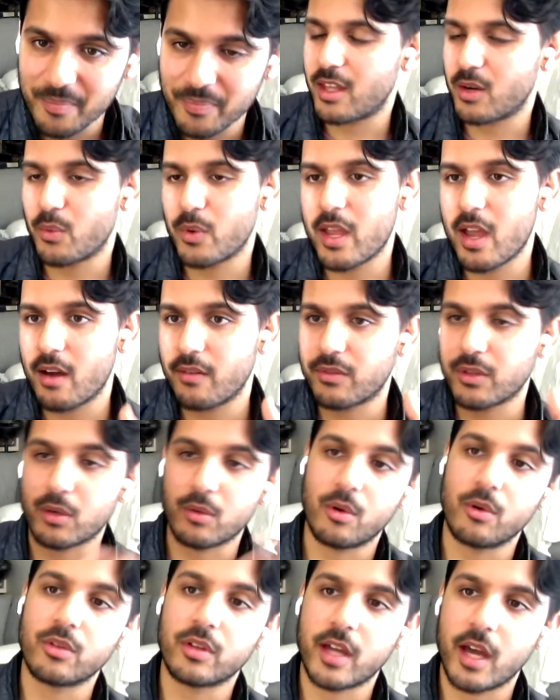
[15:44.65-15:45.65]
And then we have the
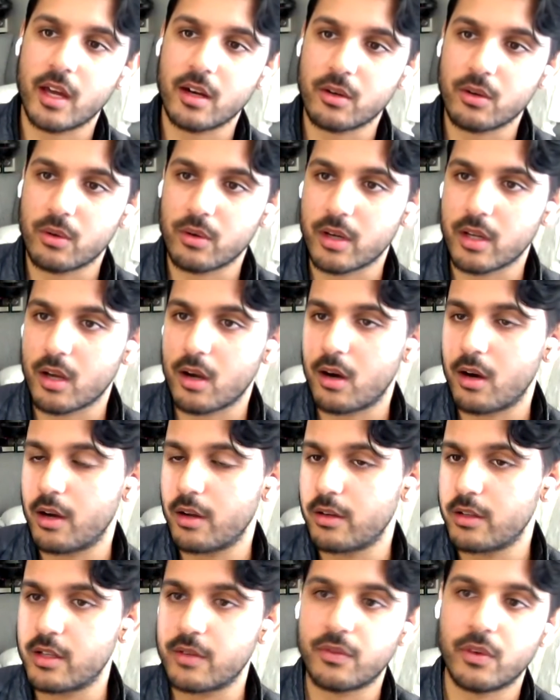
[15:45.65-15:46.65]
growth category
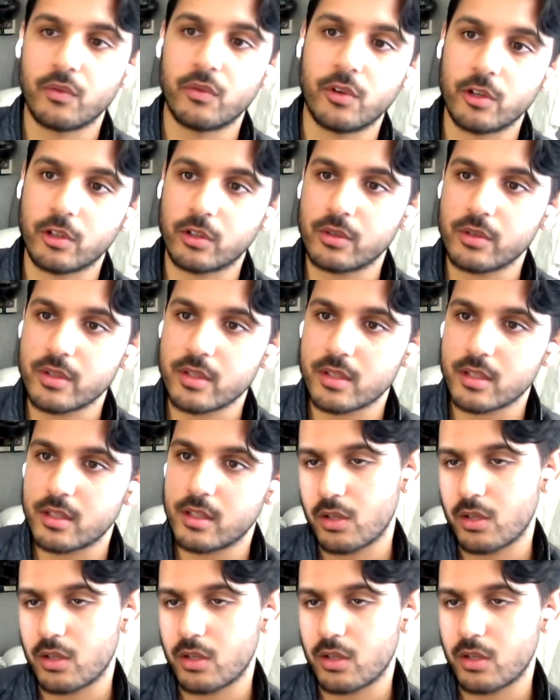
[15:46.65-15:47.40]
on different verticals.